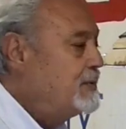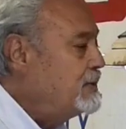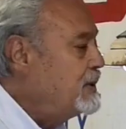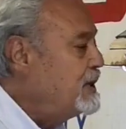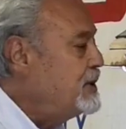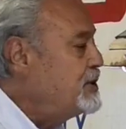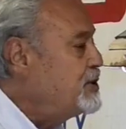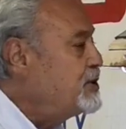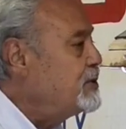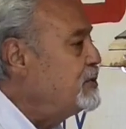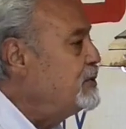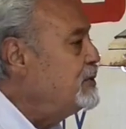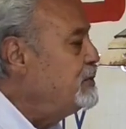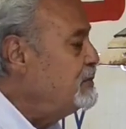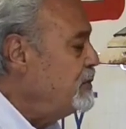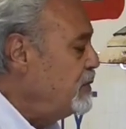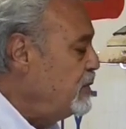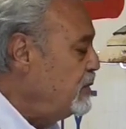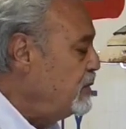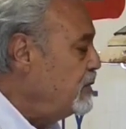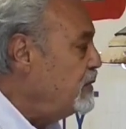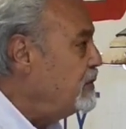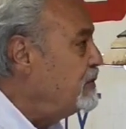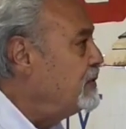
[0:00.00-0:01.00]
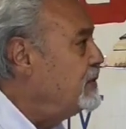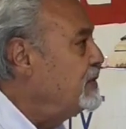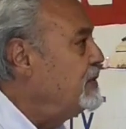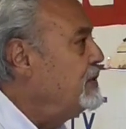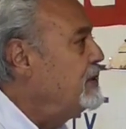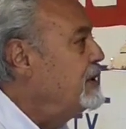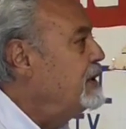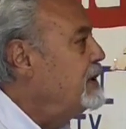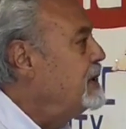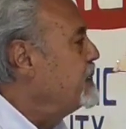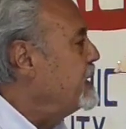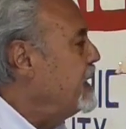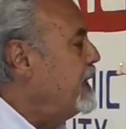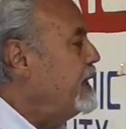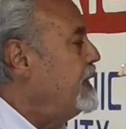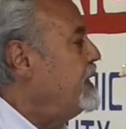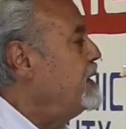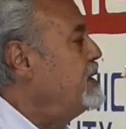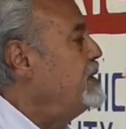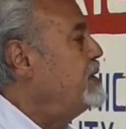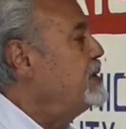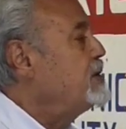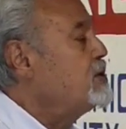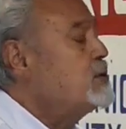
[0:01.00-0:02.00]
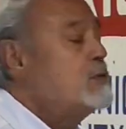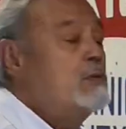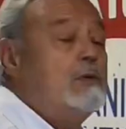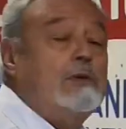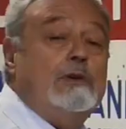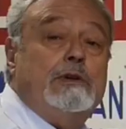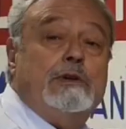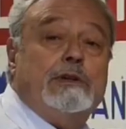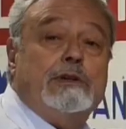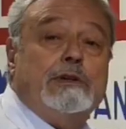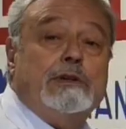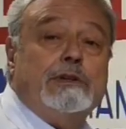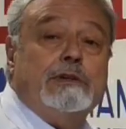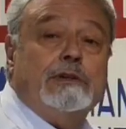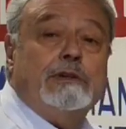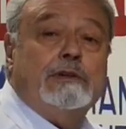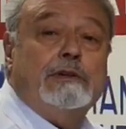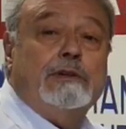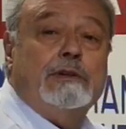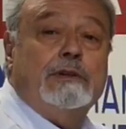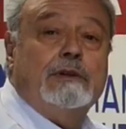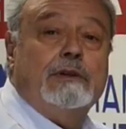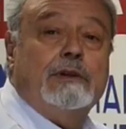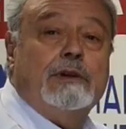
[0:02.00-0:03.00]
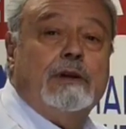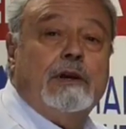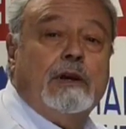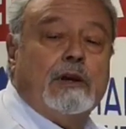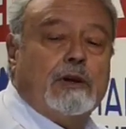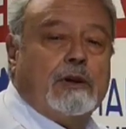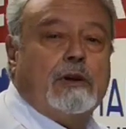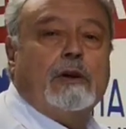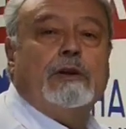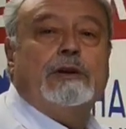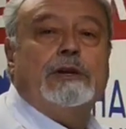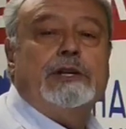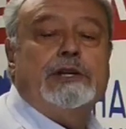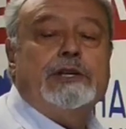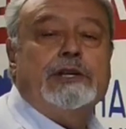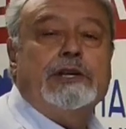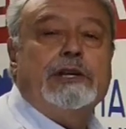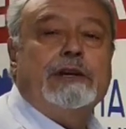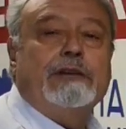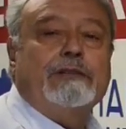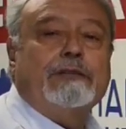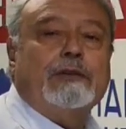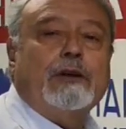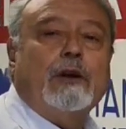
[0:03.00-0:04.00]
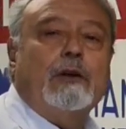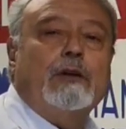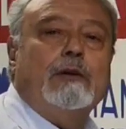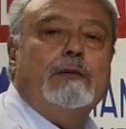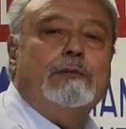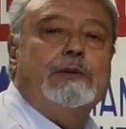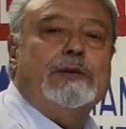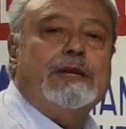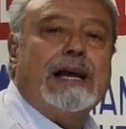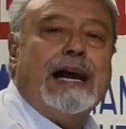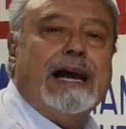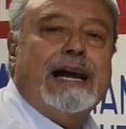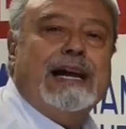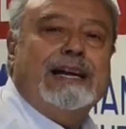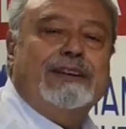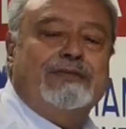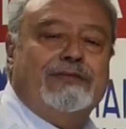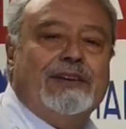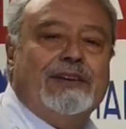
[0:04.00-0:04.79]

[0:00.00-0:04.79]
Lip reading: the plunger would move. Okay, this wood, courtesy of Curbside